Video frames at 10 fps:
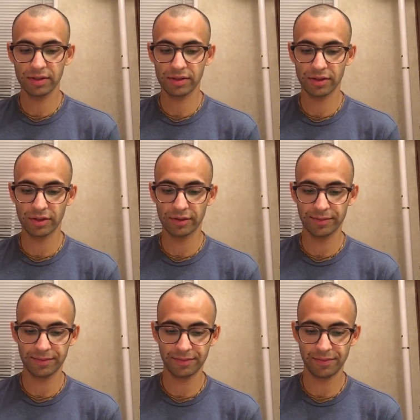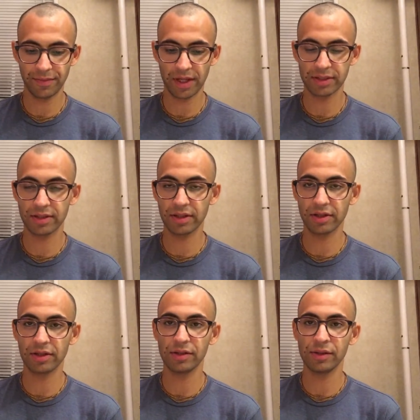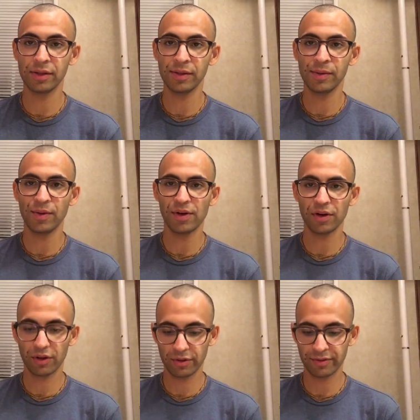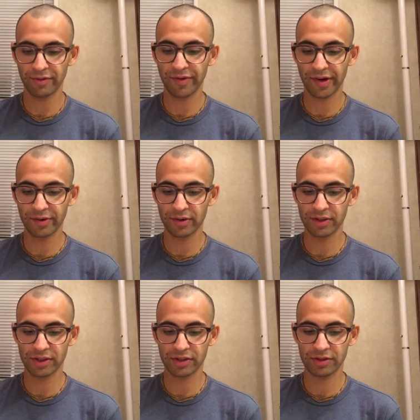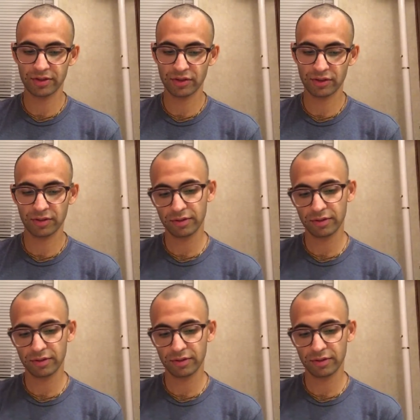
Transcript: So that's the cure for fearless,